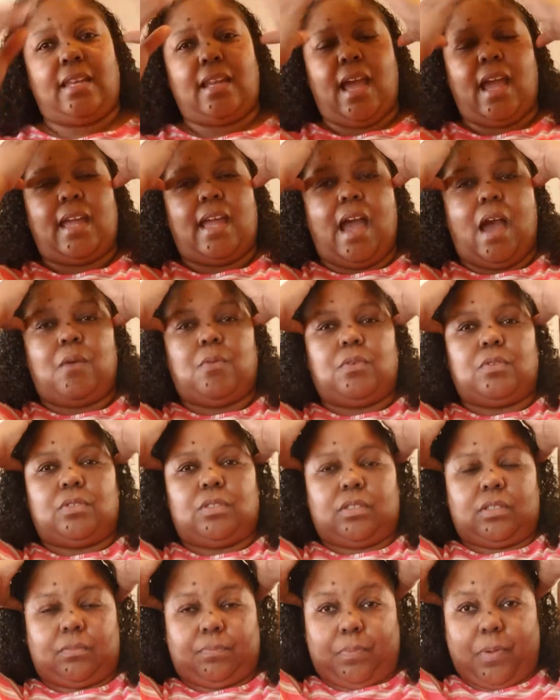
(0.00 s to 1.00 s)
night, I will
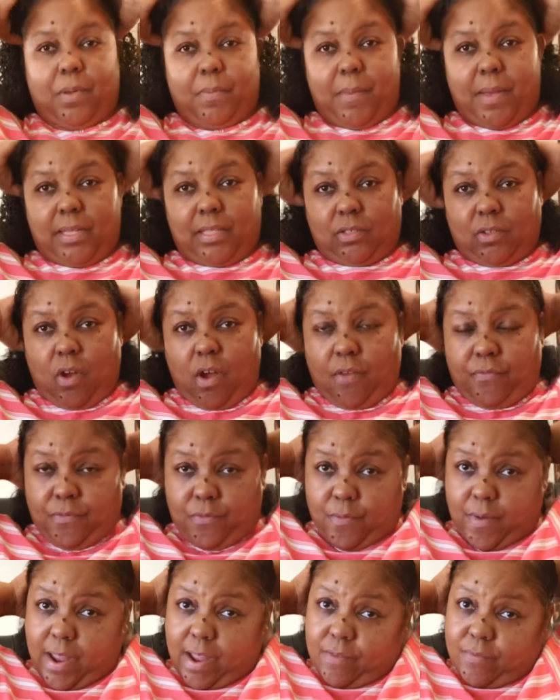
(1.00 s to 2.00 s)
put my scarf
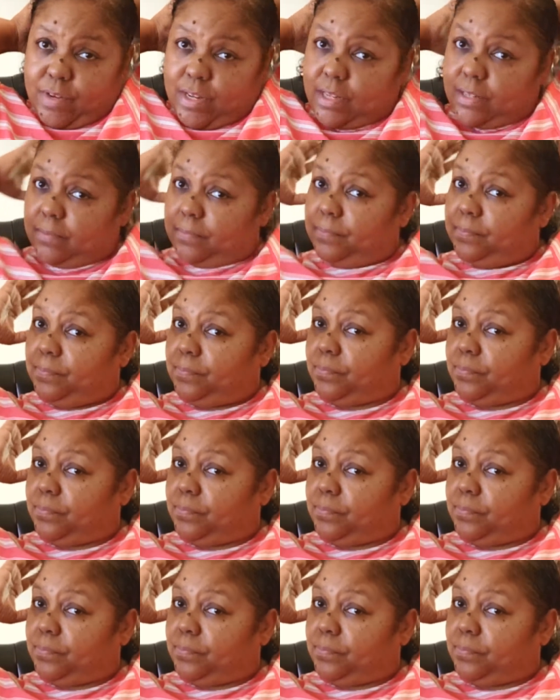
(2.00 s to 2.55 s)
around it